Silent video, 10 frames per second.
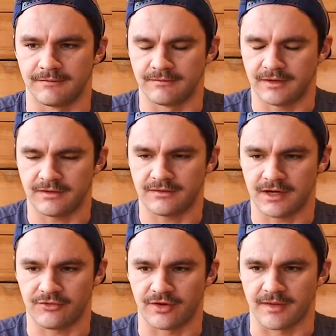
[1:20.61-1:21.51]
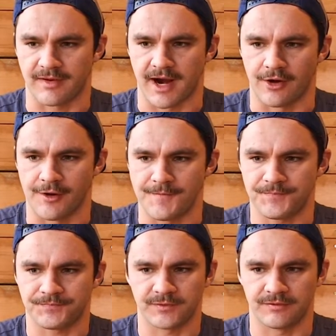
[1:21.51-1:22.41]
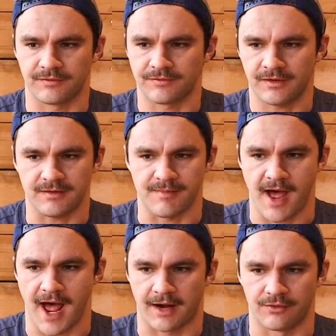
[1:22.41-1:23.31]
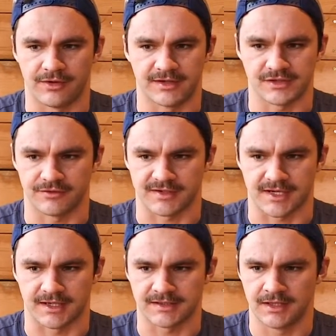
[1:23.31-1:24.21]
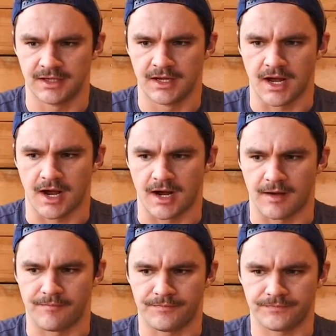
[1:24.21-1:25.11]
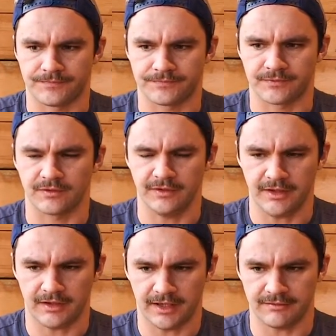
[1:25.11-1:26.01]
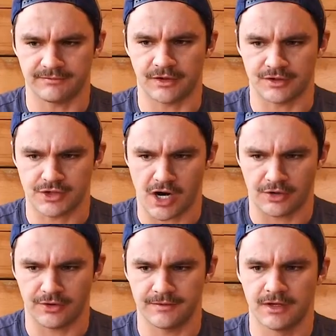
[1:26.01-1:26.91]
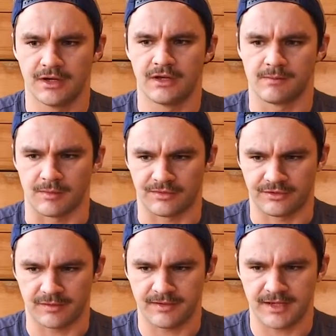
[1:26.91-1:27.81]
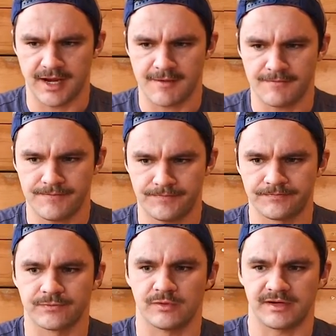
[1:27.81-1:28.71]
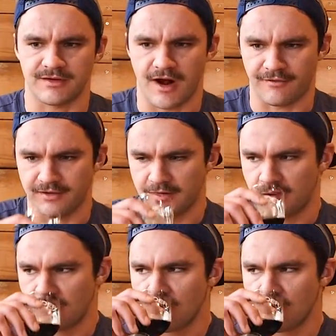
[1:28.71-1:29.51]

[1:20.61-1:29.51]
very savory on the palate, from front to back. Really, just overtakes. Um, you're getting a lot of dark chocolate, maple syrup again, a little bit of toffee.